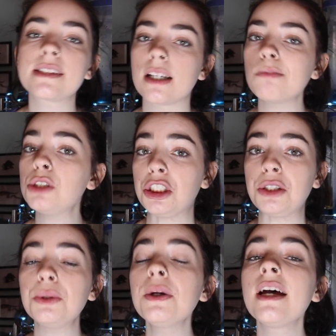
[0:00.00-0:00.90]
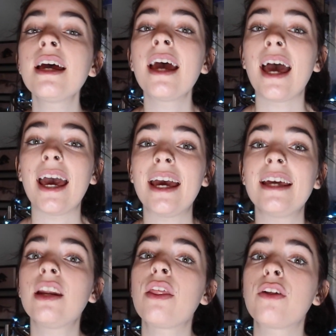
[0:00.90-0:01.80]
but some do,
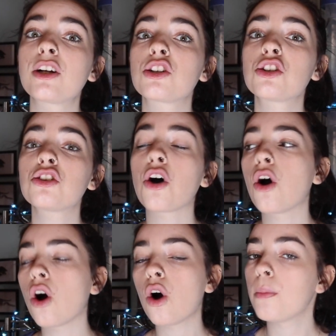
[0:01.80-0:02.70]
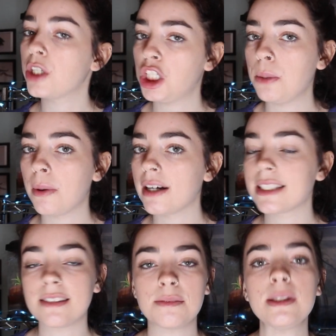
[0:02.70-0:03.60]
and they're so much cheaper.
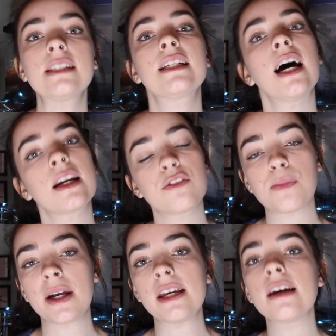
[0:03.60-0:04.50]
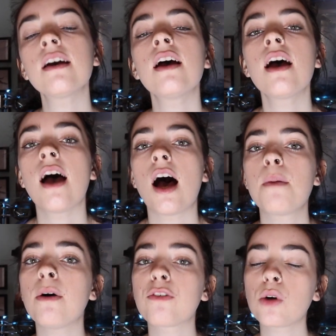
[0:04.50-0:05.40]
It saves me a ton of money.
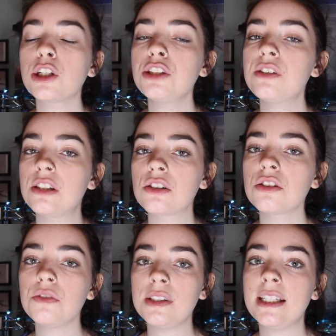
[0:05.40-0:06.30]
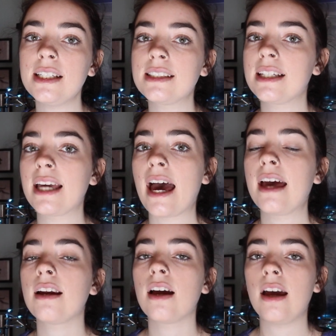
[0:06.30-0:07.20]
Of course, you still do need to
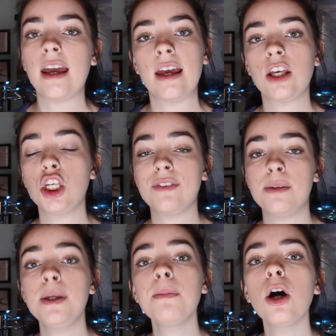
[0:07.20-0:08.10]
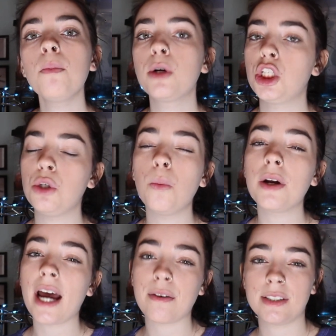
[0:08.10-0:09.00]
get a UVB bulb, which you
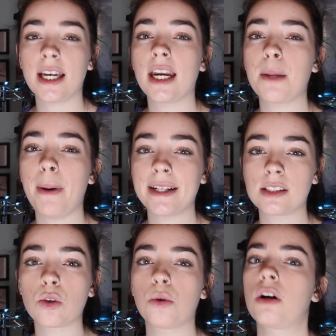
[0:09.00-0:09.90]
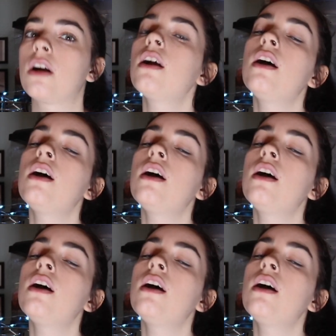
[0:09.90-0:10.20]
would have to get at a pet store,